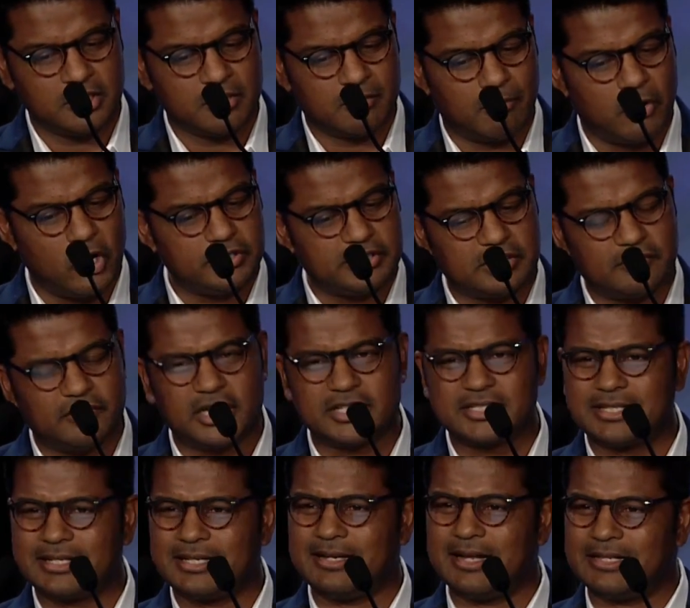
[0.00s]
Most of
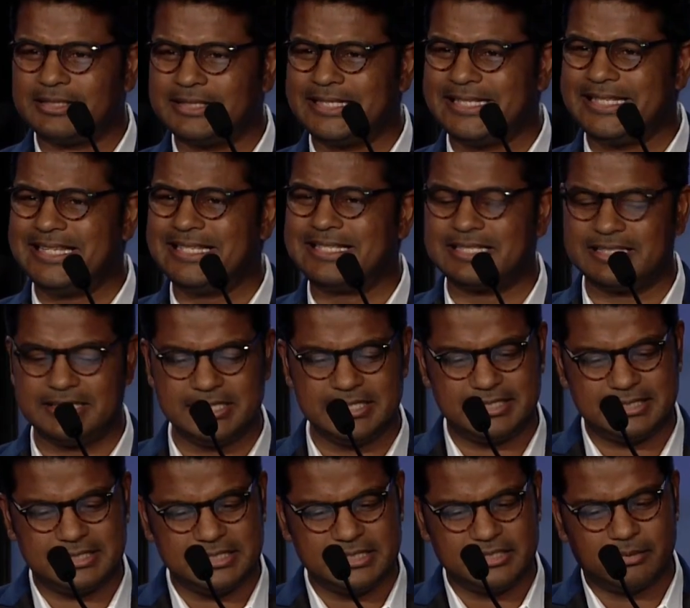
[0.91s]
us cannot easily
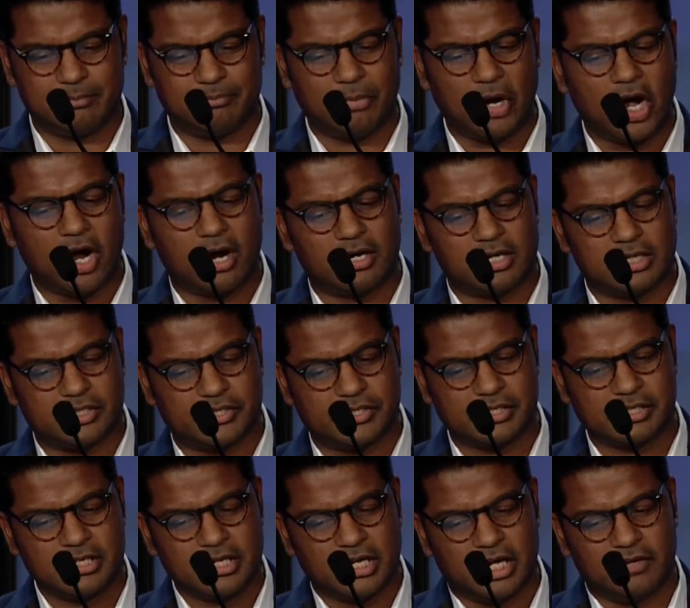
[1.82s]
see the
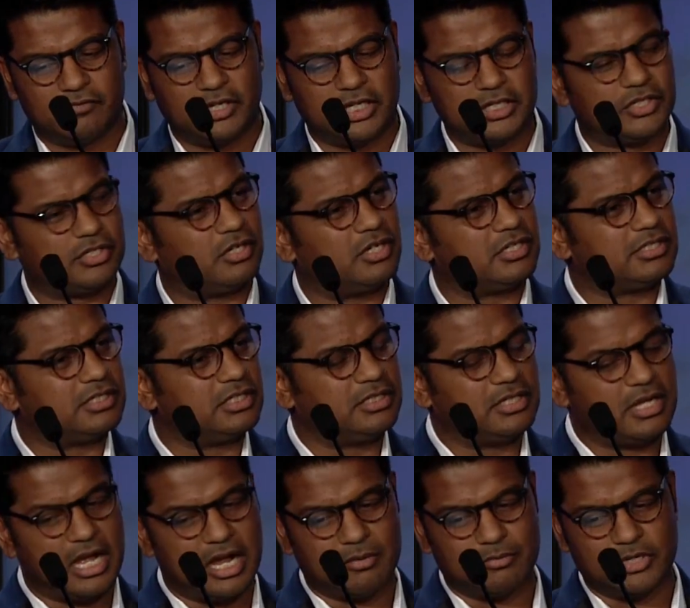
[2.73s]
bars of untrusted
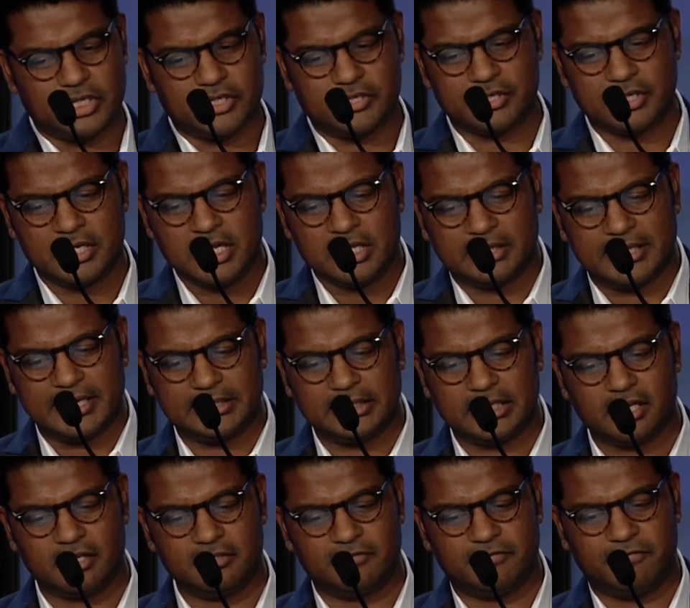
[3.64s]
commerce that
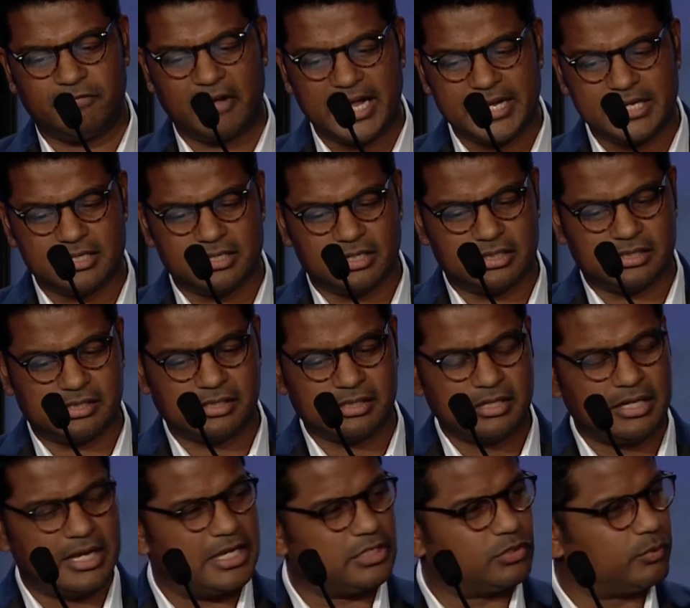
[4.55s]
confine us
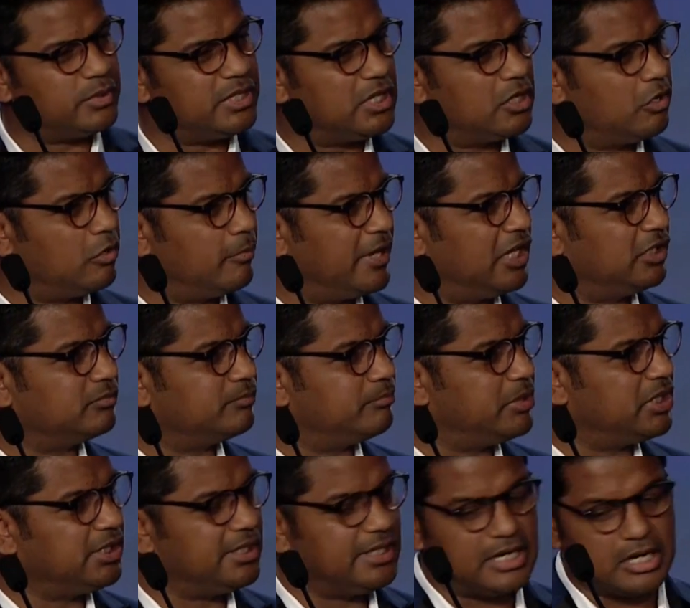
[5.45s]
as we go about
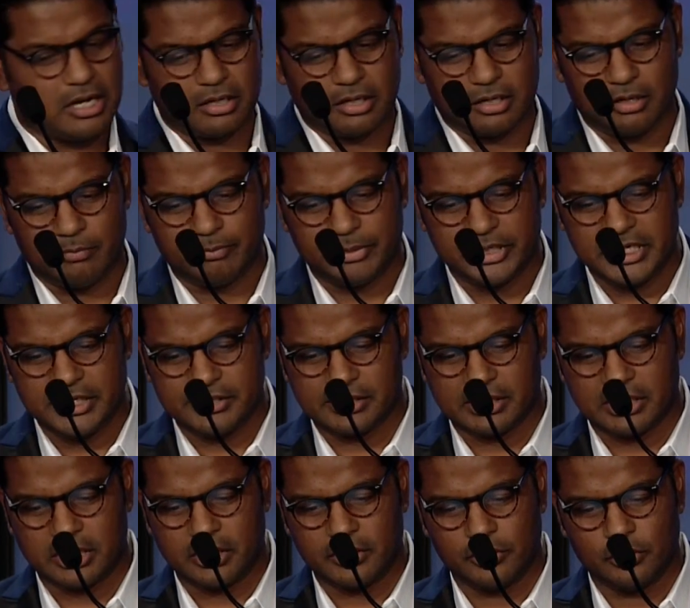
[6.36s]
building our companies
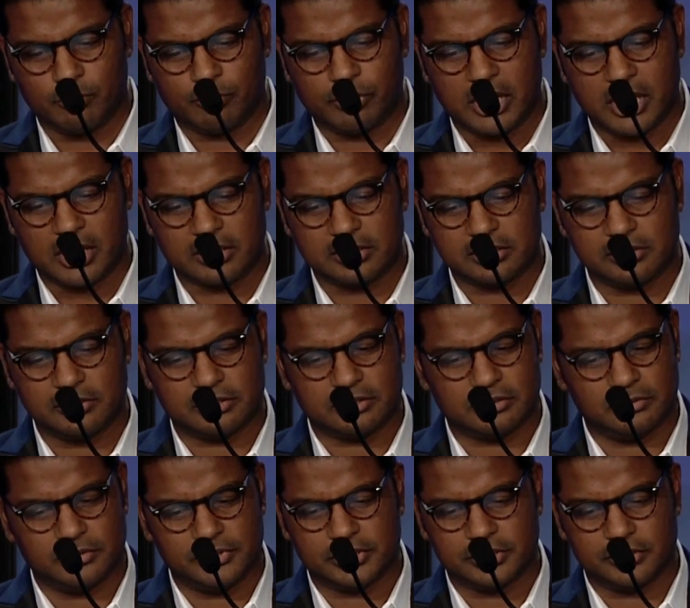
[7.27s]
and our new products and
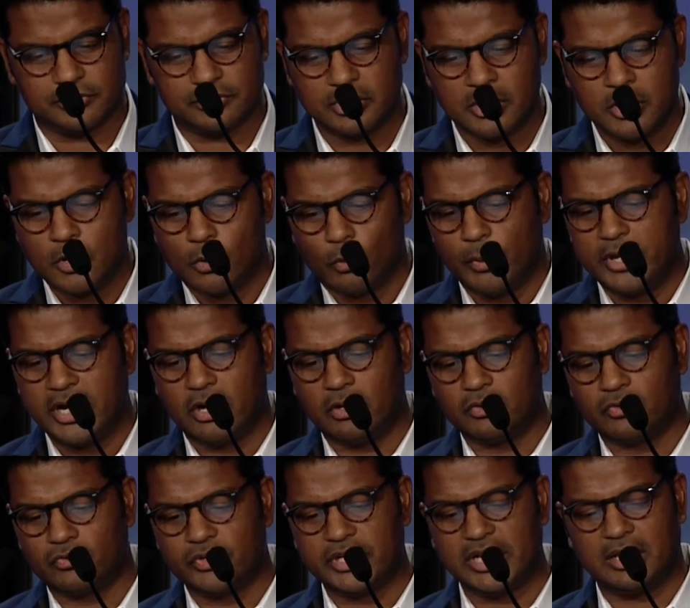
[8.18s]
solutions. We
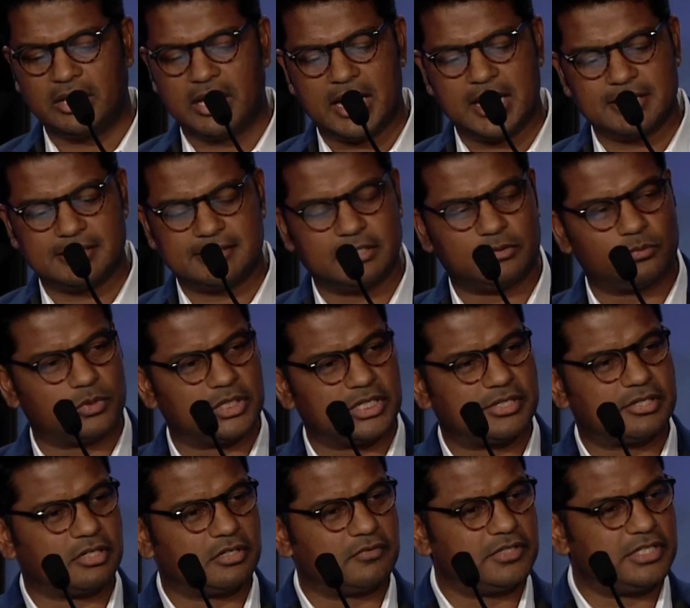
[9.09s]
don't realize that we're
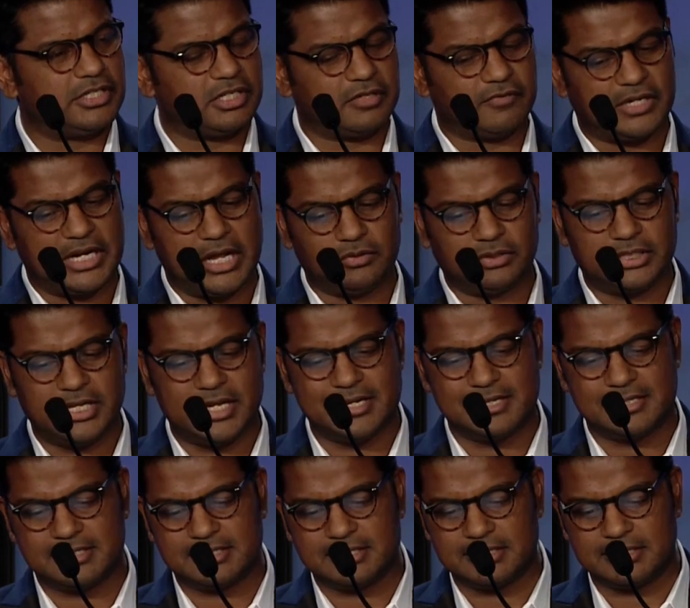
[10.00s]
servants of an
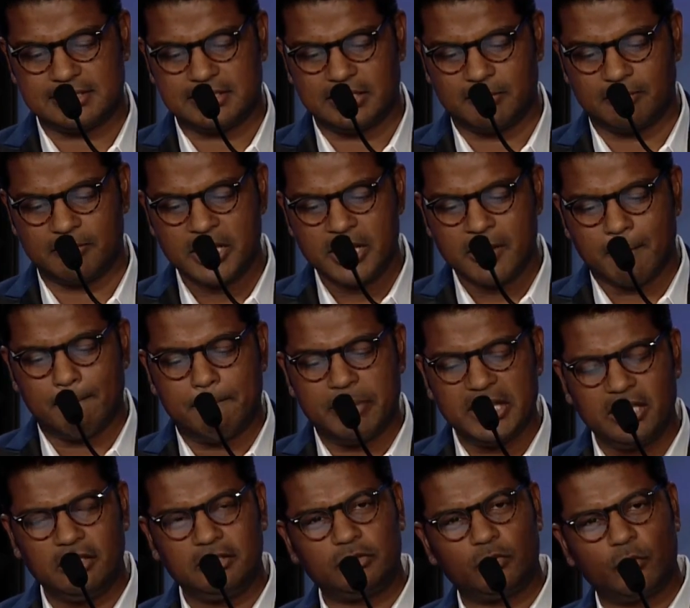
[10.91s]
outdated system
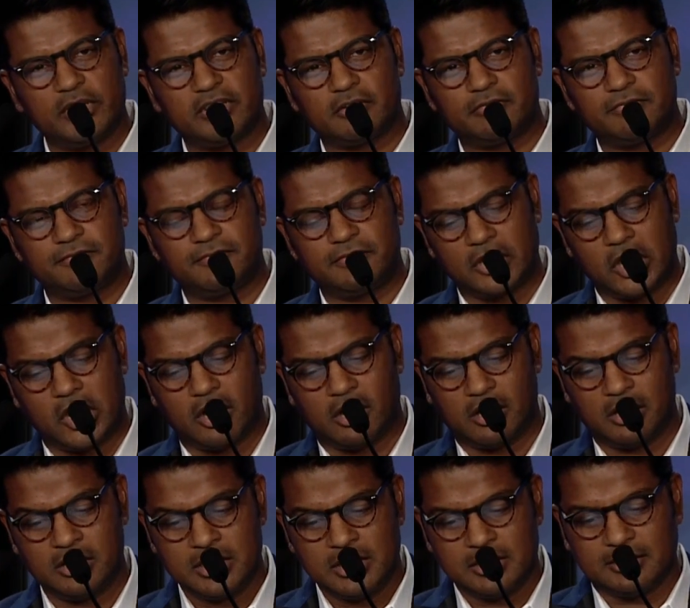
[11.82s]
built with a
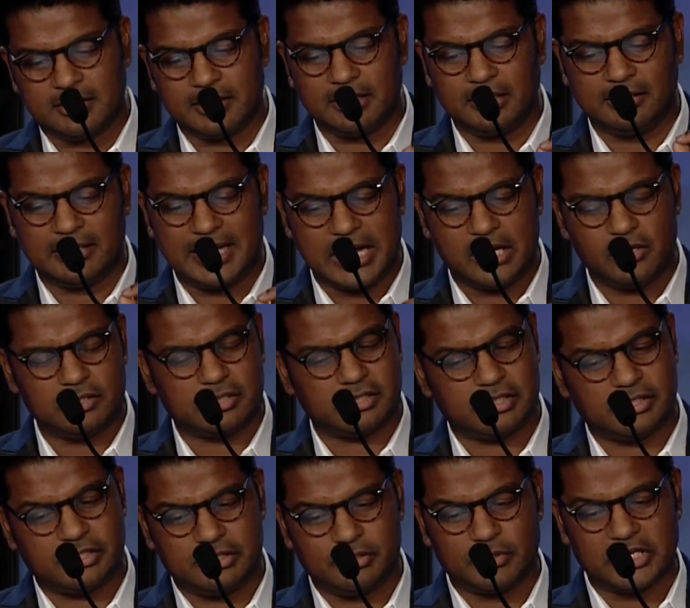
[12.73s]
flaw that allows
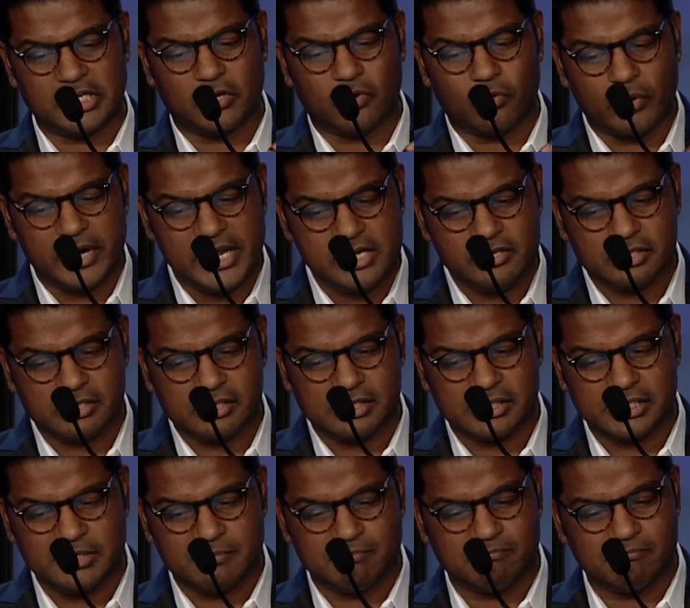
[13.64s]
us to
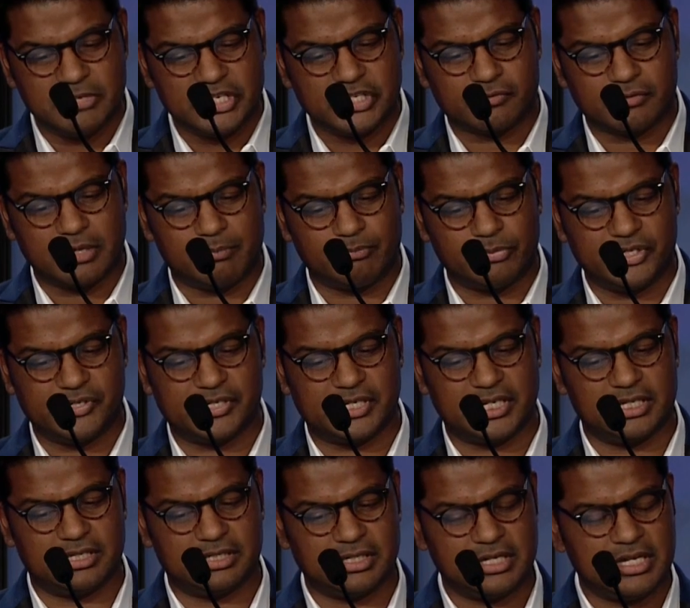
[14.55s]
graciously
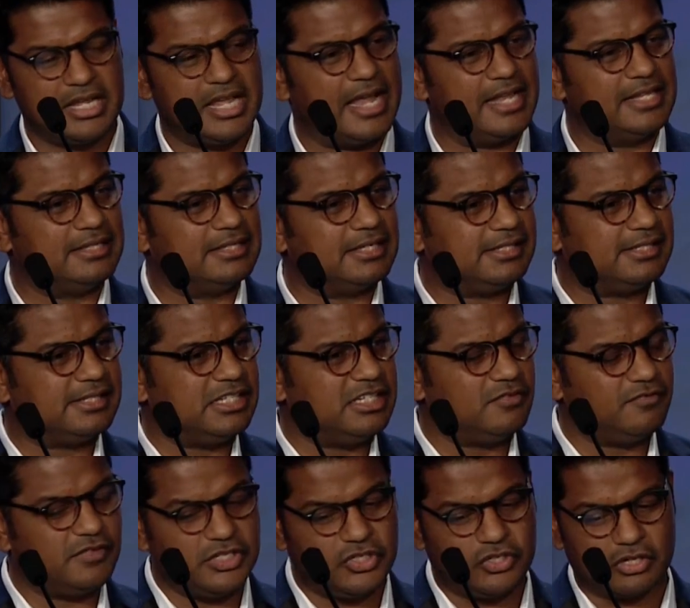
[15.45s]
misrepresent and
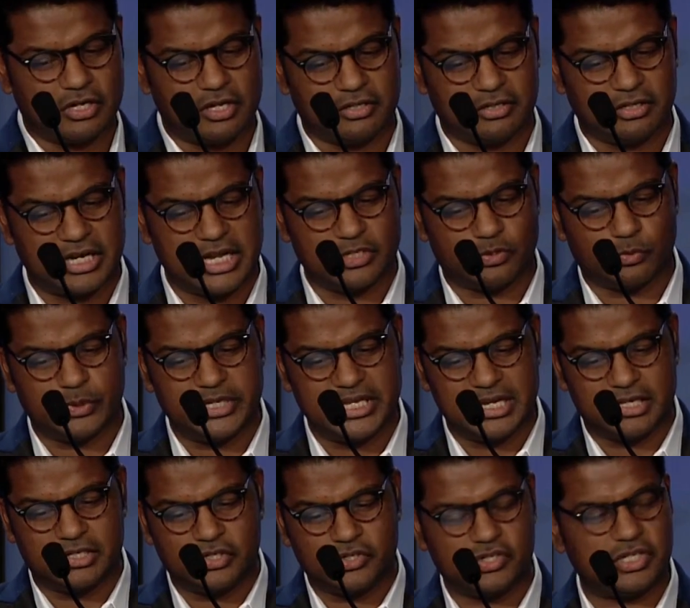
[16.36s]
deceive each other as we
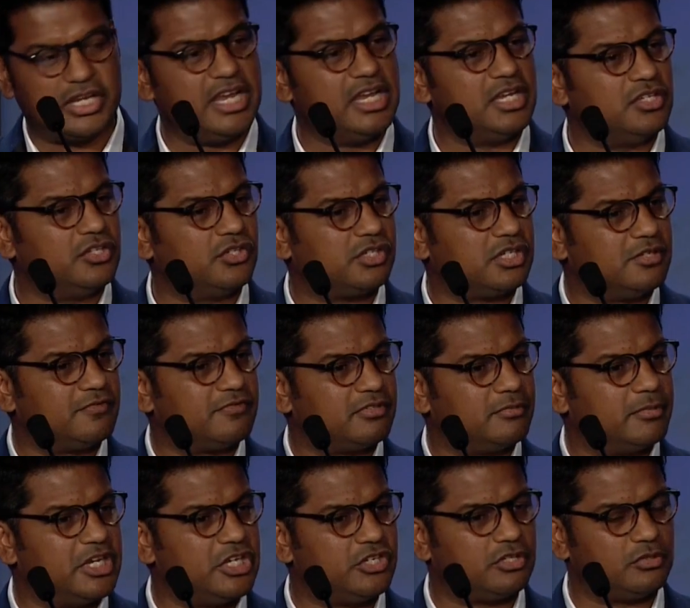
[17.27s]
exchange
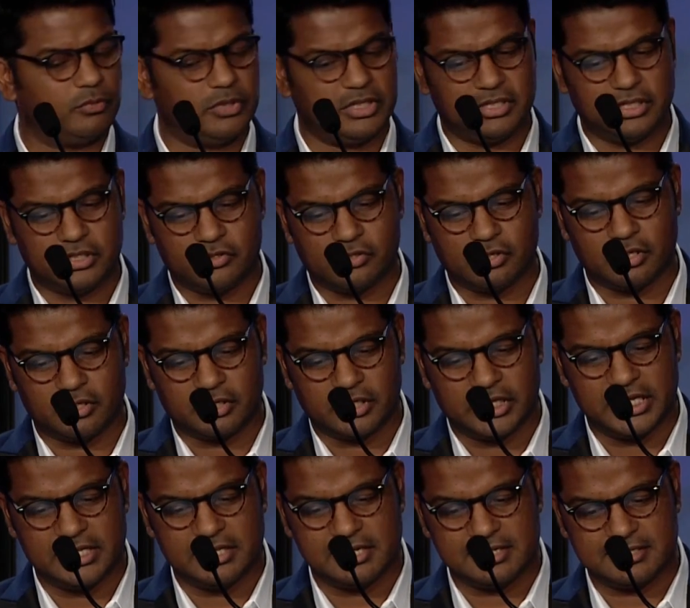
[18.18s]
information with each other
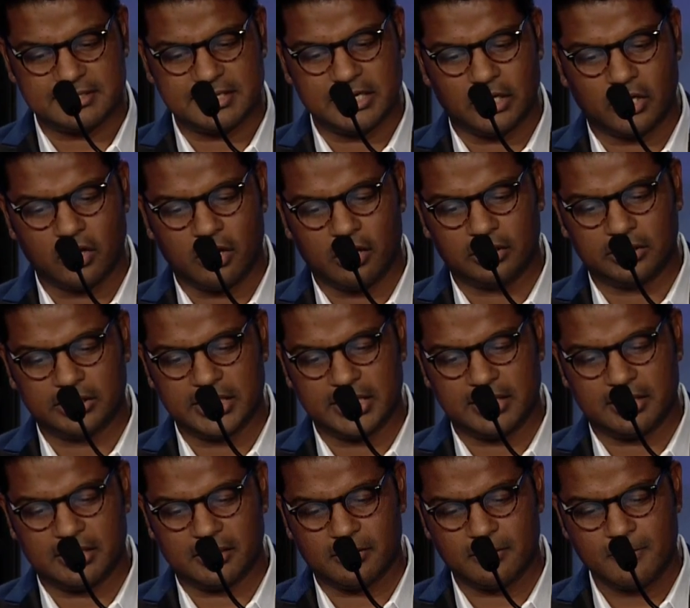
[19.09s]
in this thing called
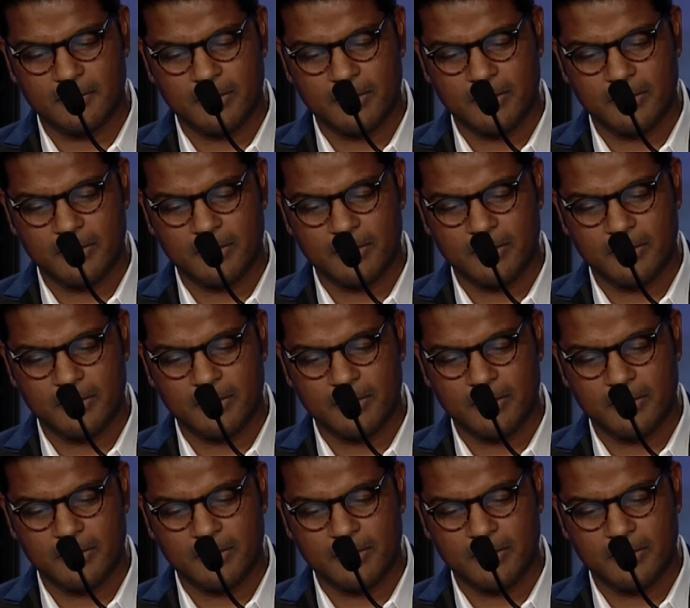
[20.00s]
data.